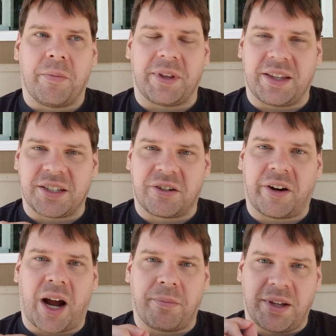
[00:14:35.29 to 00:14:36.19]
but this
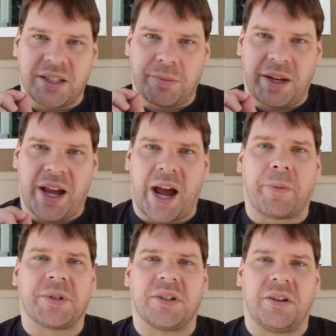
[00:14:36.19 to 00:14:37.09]
crap needs to be
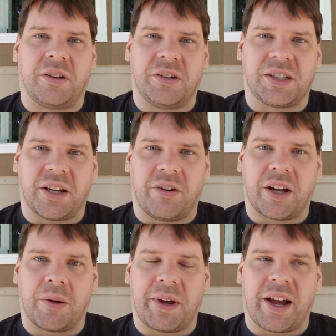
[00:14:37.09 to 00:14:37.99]
absolutely
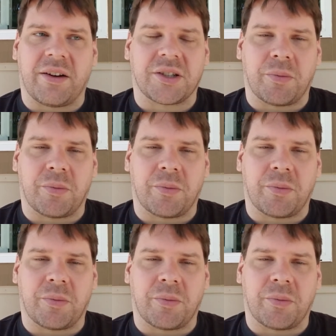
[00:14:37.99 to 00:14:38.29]
solid coming out,